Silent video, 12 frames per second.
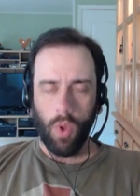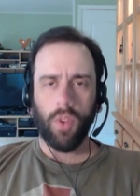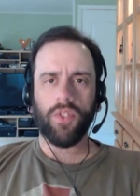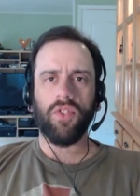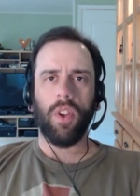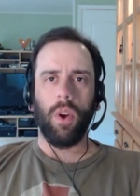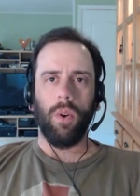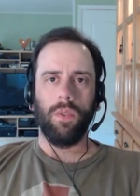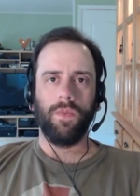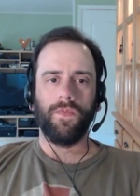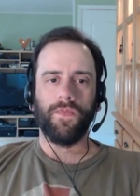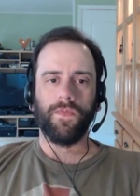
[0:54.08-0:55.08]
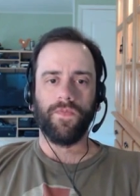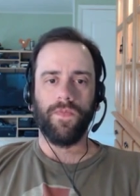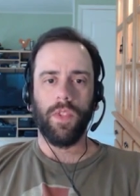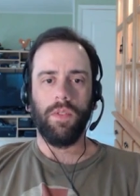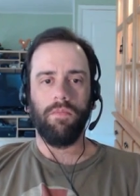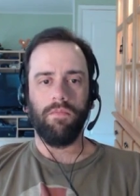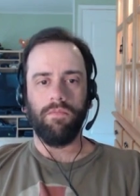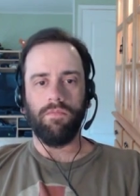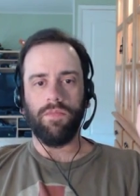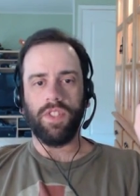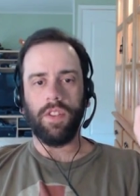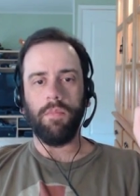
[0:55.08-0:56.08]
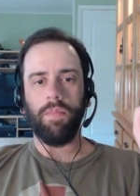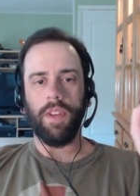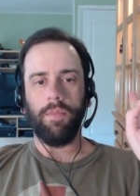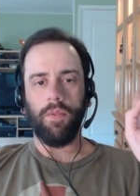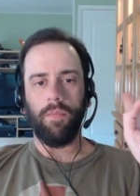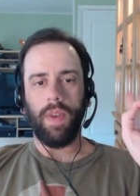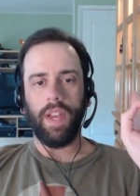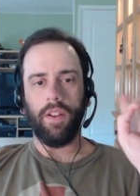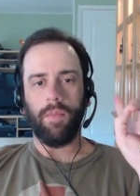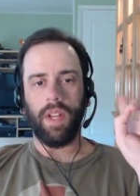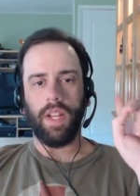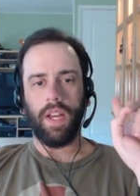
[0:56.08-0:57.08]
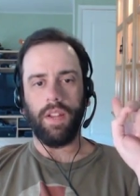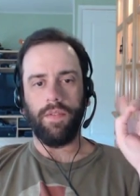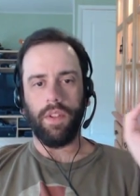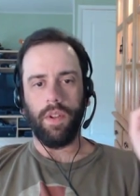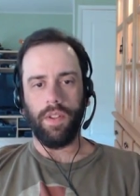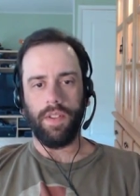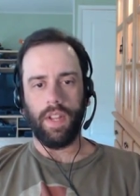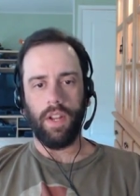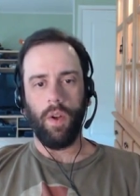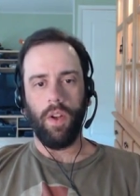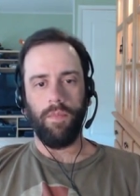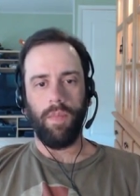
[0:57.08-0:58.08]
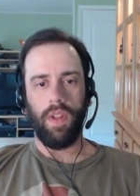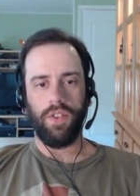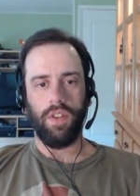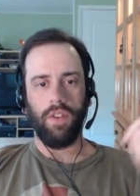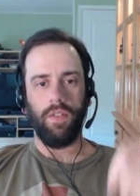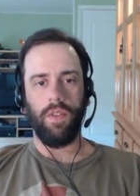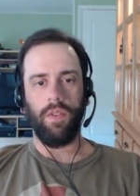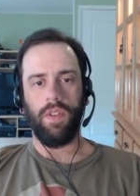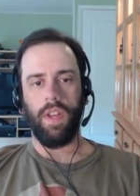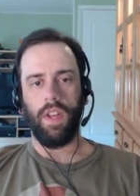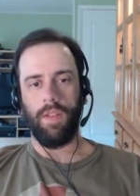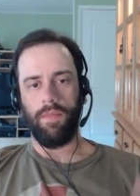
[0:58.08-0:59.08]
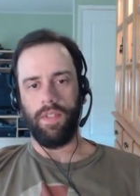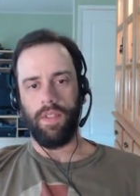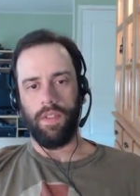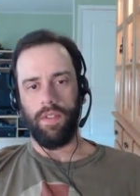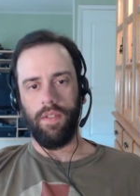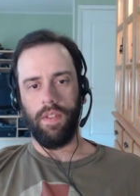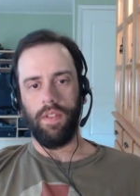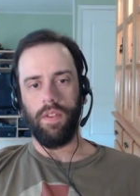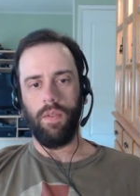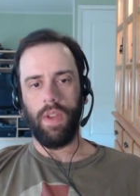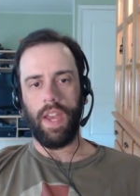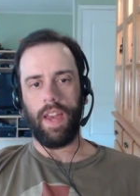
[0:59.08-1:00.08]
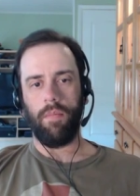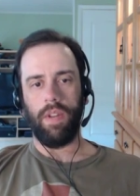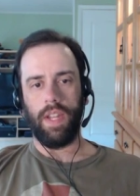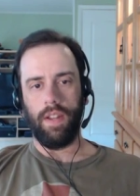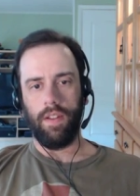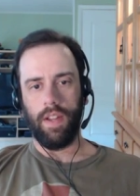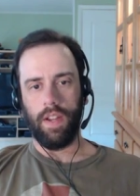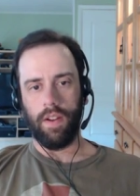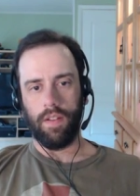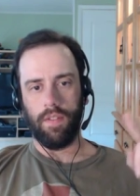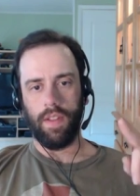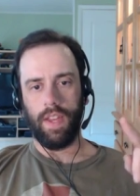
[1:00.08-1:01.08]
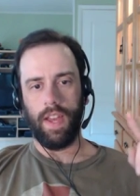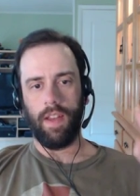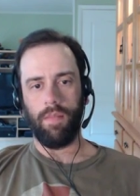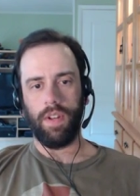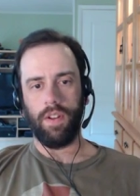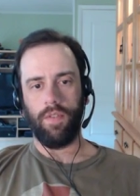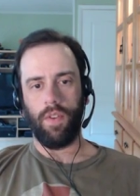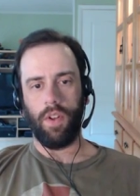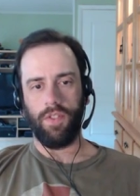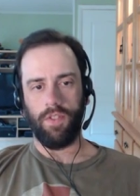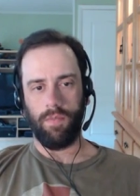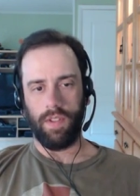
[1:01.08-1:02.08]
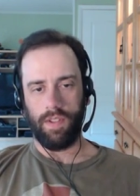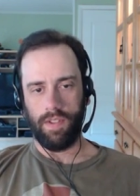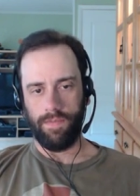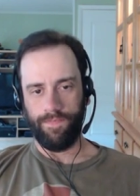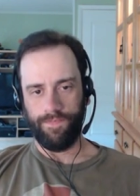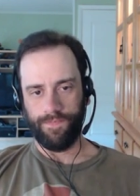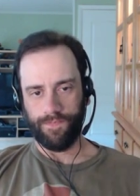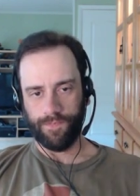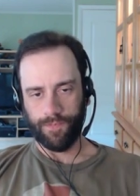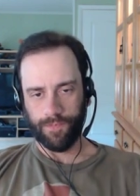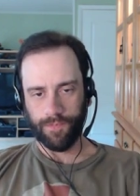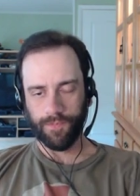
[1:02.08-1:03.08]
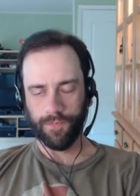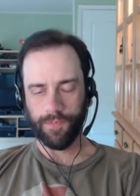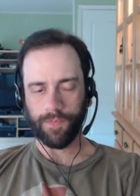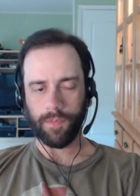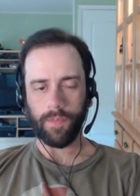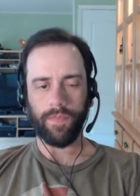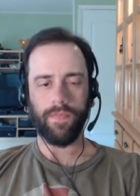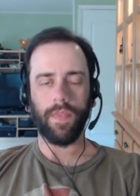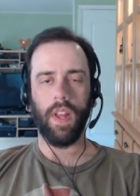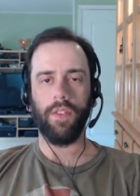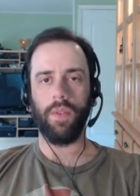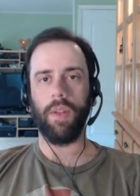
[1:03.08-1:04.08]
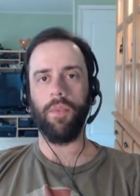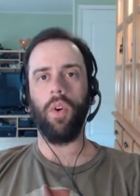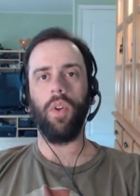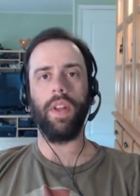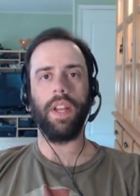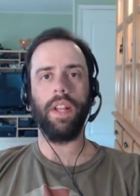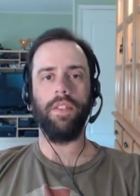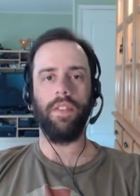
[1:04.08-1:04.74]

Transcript: Also, you some people may or may not have noticed, and I know I've mentioned it a few times, the new cabinet here, the Cabinet of Awesomeness. That's what I'm calling it.